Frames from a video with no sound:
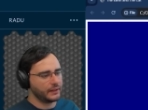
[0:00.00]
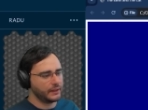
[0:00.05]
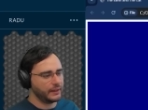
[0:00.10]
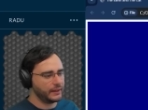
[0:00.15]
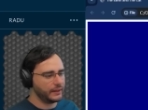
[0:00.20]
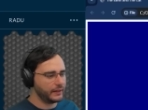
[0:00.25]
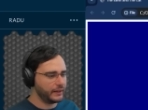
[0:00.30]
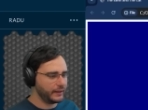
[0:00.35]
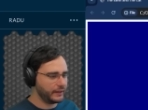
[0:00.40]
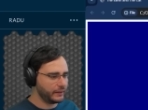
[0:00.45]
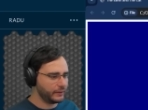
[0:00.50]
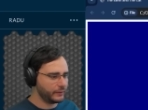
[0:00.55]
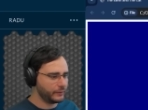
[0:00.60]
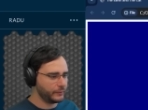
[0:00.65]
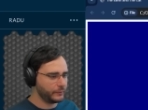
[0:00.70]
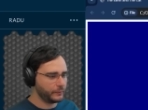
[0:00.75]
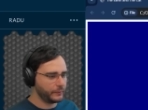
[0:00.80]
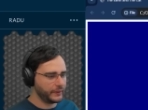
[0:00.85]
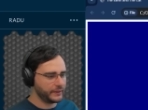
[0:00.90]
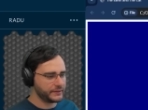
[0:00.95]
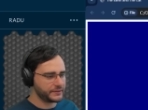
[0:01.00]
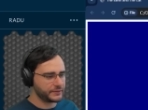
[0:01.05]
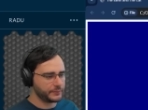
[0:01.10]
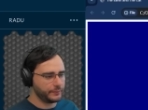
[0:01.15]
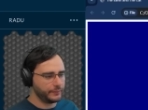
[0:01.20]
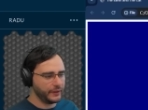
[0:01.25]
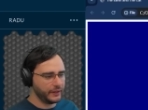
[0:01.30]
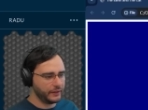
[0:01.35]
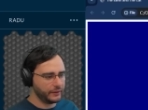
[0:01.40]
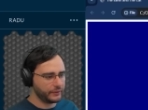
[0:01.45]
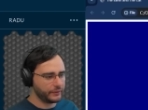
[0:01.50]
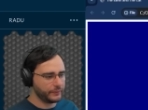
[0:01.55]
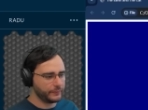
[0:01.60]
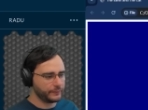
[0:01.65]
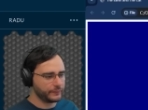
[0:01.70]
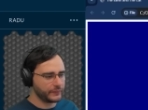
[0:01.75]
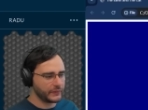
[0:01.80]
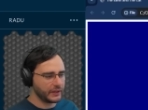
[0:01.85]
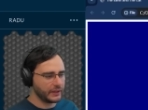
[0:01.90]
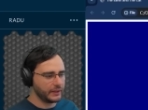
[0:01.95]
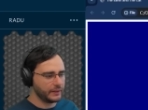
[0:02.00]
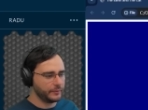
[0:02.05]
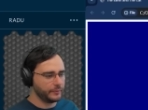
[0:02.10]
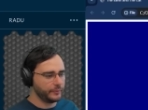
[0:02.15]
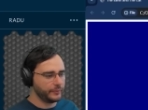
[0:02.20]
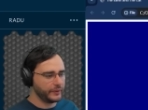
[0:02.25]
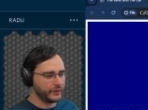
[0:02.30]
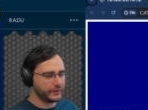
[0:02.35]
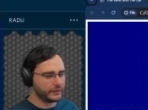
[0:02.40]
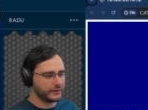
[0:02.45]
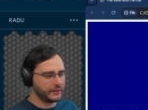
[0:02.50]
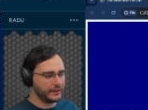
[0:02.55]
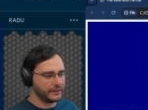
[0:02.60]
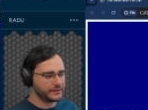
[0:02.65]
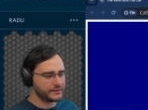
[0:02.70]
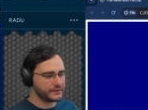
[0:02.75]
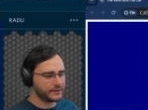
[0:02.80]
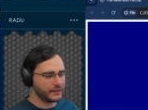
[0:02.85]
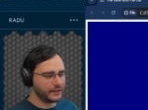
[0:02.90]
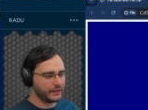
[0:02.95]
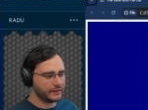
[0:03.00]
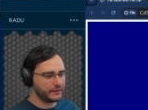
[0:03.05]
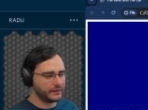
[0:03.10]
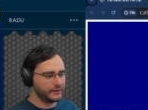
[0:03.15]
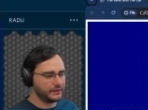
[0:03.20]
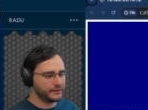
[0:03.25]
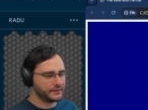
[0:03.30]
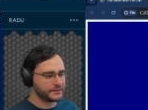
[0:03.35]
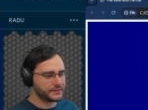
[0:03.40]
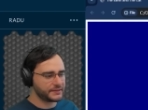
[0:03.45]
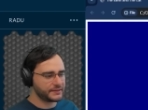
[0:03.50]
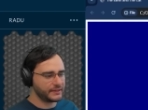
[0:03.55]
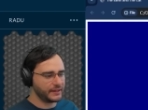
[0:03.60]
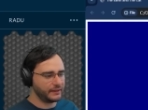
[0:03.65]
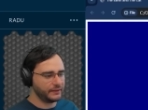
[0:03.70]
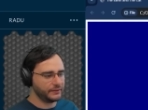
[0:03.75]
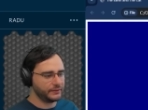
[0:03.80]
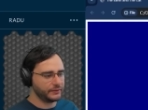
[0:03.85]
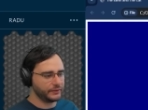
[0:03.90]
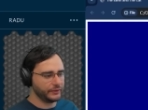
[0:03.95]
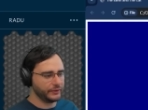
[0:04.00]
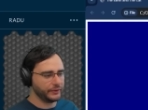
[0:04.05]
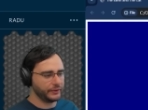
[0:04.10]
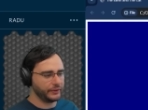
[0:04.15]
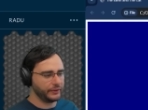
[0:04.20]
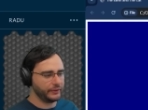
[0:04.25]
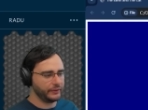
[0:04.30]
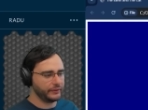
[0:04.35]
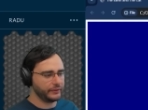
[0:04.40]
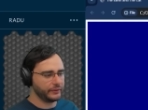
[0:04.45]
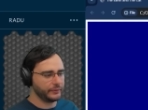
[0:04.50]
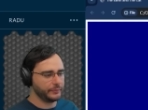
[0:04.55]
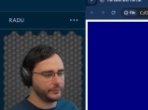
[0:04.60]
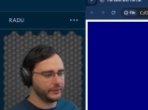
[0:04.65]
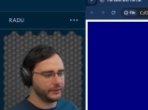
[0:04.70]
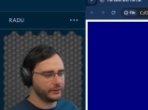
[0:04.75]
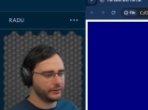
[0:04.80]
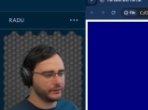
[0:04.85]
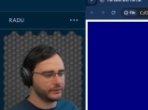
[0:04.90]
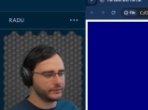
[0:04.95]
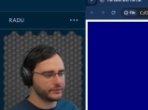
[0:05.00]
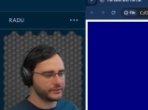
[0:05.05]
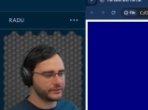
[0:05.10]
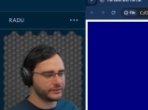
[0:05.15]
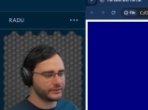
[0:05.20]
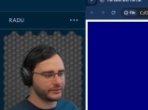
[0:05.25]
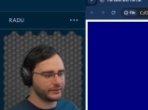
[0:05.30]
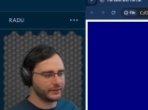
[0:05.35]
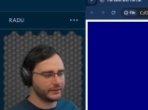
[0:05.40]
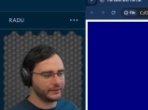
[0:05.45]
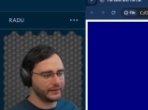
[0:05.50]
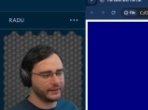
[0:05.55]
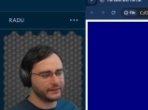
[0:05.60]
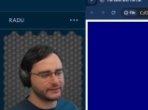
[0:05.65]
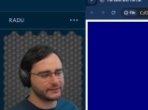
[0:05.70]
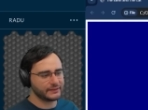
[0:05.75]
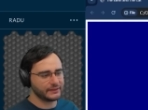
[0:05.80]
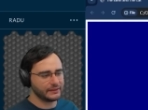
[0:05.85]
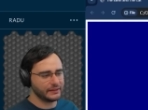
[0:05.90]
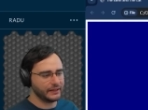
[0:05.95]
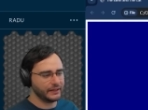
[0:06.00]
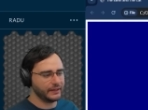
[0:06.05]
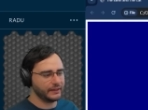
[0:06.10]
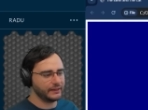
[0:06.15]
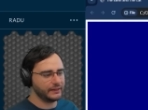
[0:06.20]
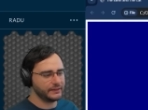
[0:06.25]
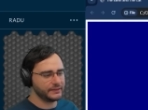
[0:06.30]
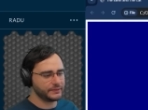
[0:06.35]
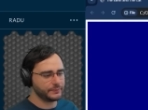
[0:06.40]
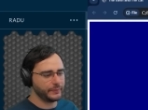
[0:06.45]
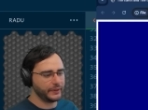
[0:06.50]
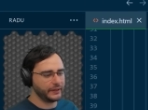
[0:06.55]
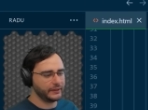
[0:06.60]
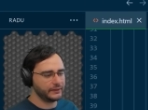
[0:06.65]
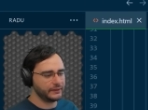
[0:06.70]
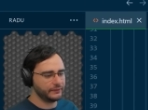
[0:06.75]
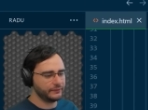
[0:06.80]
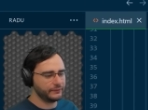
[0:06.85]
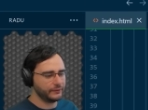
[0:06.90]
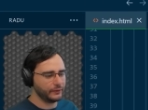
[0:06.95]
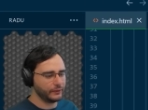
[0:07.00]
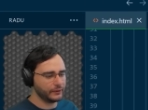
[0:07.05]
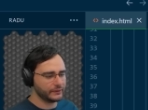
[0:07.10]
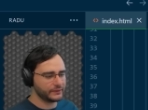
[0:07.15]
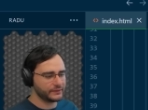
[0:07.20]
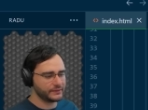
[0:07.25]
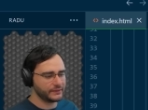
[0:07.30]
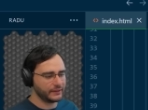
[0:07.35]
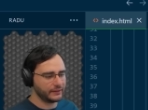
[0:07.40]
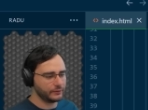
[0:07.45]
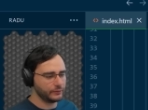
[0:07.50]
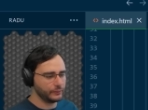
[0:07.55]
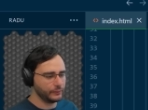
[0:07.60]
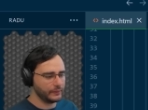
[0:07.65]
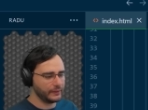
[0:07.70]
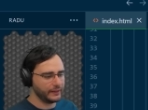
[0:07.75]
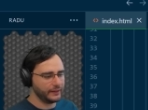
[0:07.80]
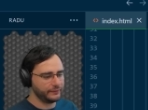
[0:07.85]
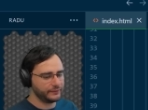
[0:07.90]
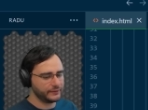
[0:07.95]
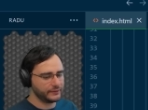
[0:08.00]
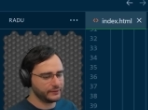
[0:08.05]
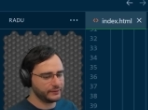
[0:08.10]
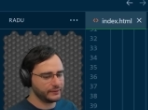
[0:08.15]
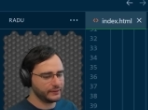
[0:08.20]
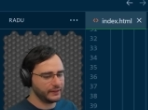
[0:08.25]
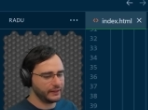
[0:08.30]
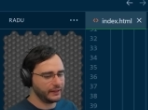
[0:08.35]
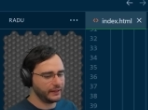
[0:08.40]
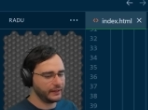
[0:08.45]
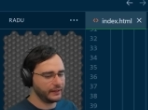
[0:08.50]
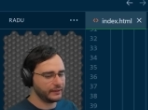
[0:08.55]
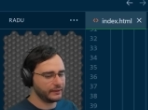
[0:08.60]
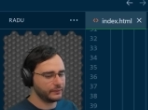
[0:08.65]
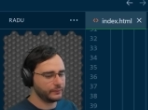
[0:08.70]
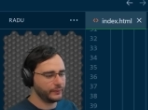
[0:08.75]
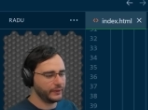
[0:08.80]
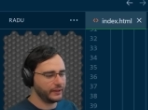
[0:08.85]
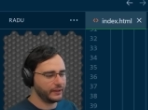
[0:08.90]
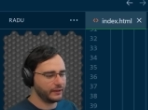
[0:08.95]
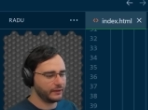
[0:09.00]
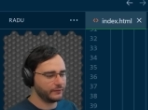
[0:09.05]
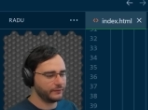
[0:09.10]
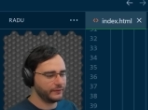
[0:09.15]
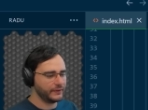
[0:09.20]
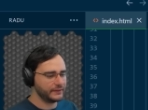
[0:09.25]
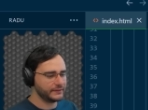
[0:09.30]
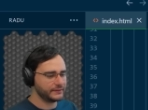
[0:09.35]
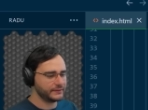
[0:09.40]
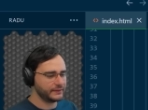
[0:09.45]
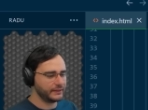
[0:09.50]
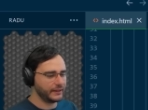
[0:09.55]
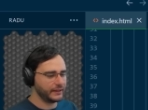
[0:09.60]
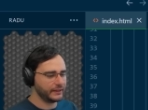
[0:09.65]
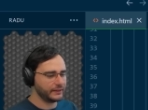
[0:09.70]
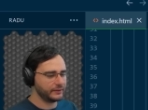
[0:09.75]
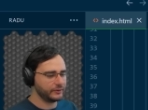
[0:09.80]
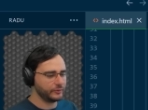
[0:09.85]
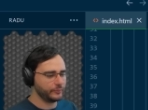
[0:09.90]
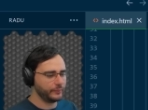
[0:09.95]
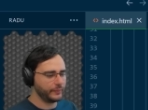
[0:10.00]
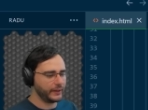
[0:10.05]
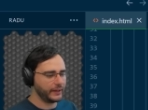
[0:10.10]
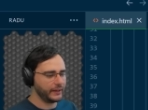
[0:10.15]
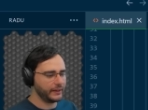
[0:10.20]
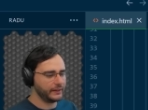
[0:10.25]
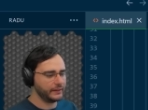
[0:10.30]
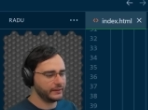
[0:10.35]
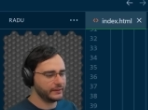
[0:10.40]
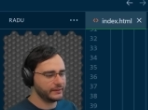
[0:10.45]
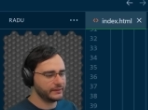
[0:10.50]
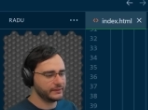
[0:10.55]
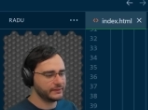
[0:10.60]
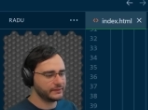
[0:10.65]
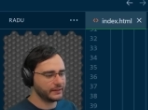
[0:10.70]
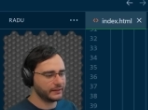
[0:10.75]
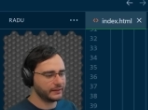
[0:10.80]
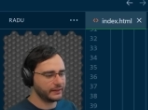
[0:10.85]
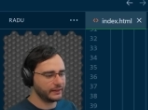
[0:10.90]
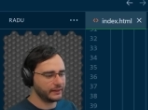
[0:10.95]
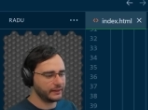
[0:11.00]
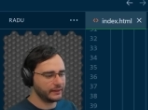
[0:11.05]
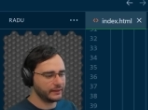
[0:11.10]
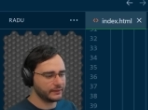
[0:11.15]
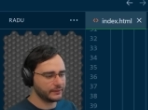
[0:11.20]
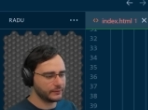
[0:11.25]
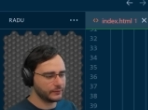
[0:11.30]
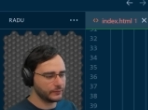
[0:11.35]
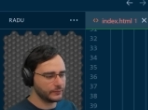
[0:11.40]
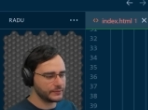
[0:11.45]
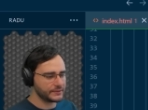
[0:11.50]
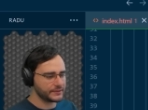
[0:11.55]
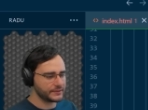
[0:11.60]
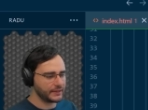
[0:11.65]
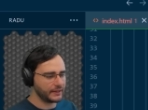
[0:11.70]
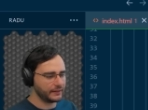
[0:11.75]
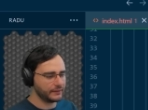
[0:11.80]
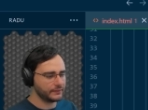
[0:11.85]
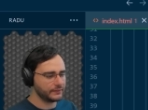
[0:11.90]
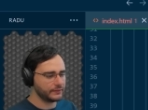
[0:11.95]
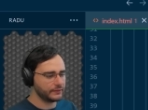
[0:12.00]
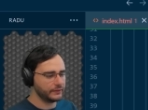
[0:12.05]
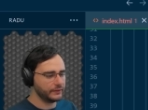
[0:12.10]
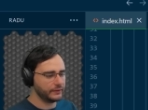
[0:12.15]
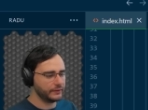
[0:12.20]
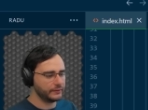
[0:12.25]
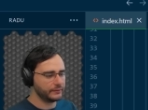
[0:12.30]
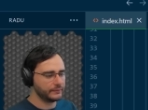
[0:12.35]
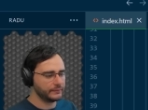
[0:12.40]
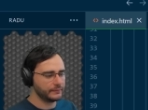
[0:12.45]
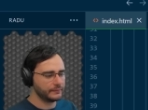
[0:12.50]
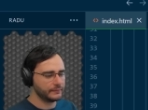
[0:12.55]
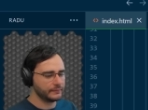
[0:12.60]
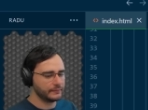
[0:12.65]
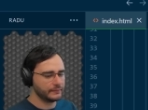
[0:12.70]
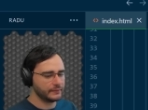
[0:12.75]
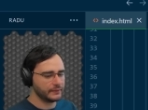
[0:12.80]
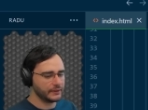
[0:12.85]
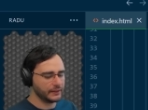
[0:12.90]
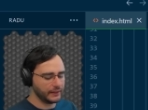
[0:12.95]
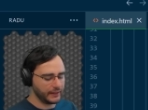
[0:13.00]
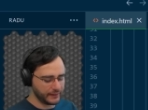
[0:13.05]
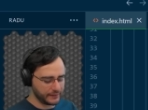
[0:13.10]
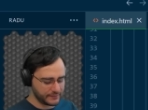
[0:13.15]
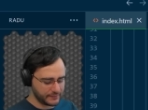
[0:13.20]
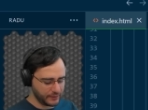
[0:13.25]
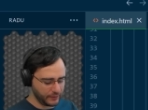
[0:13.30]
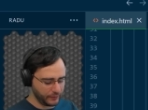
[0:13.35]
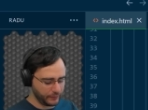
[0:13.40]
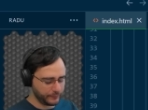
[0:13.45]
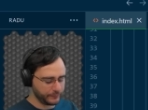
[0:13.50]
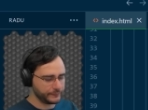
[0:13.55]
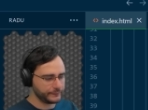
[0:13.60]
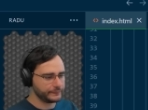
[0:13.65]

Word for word: And now it's bigger, but it's not in the center here because the text align is by default set to left and we can fix that by setting it to center like so.